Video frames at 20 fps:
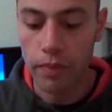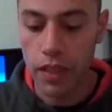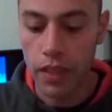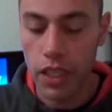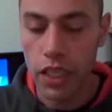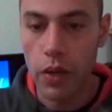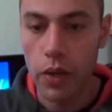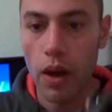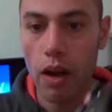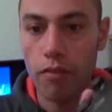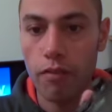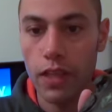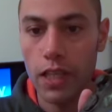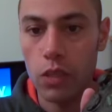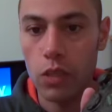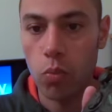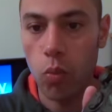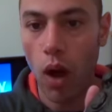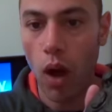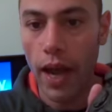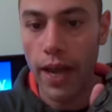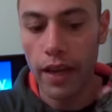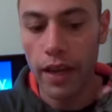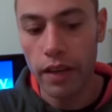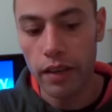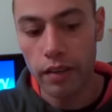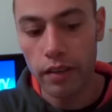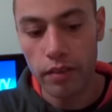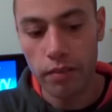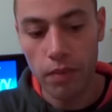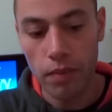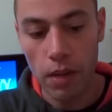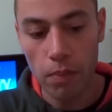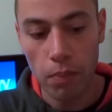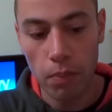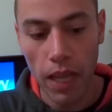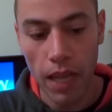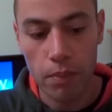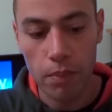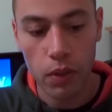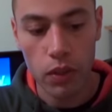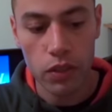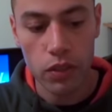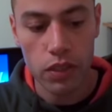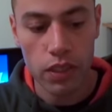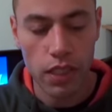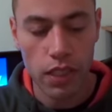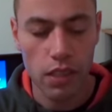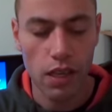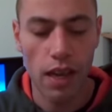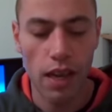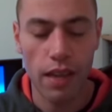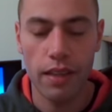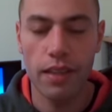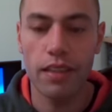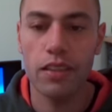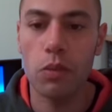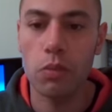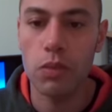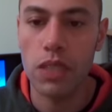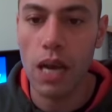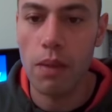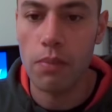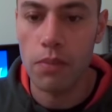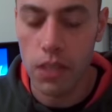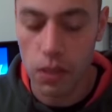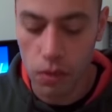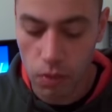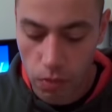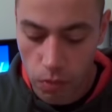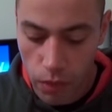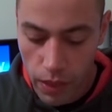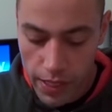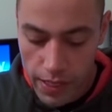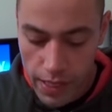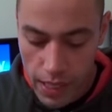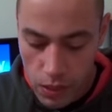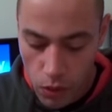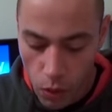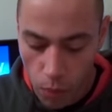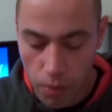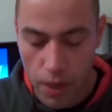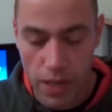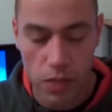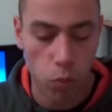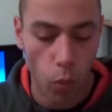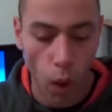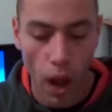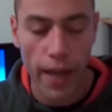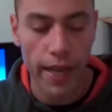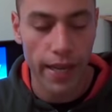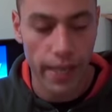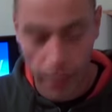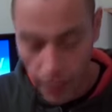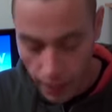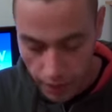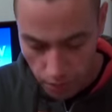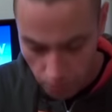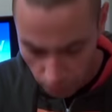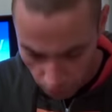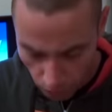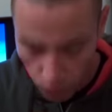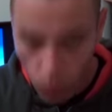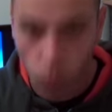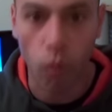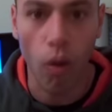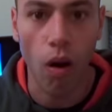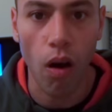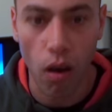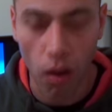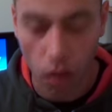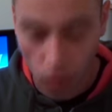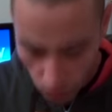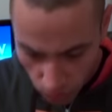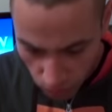you do have these white and black buttons, and sometimes when it says, "Oh, press white," you're like, "What?